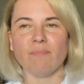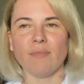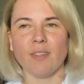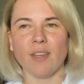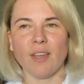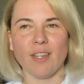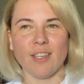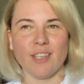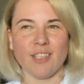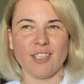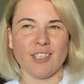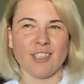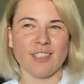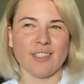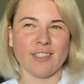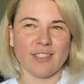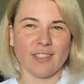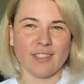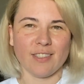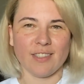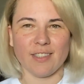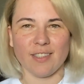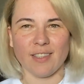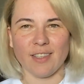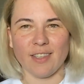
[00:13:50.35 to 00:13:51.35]
I
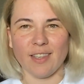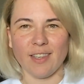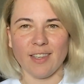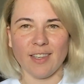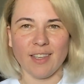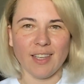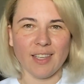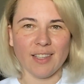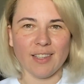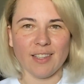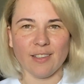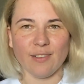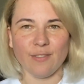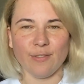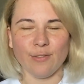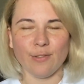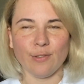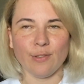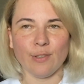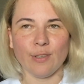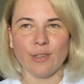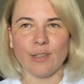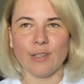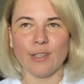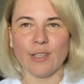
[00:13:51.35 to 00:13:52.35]
just knitted
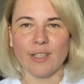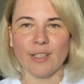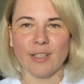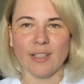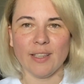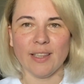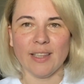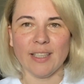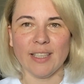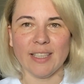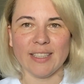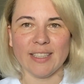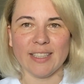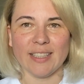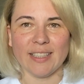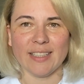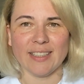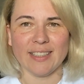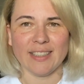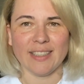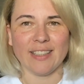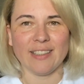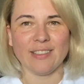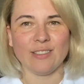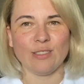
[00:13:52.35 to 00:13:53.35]
for a little and
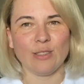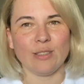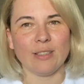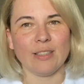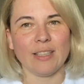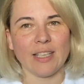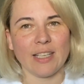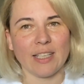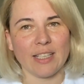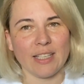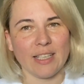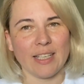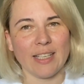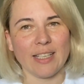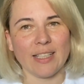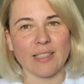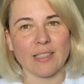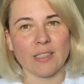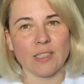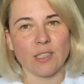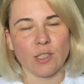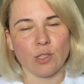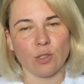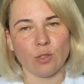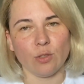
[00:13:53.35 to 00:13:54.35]
then thought like,
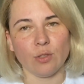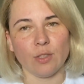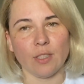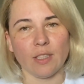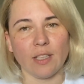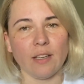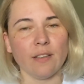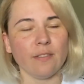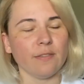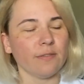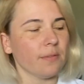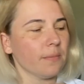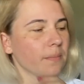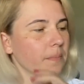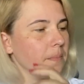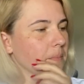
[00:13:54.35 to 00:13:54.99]
it's good enough.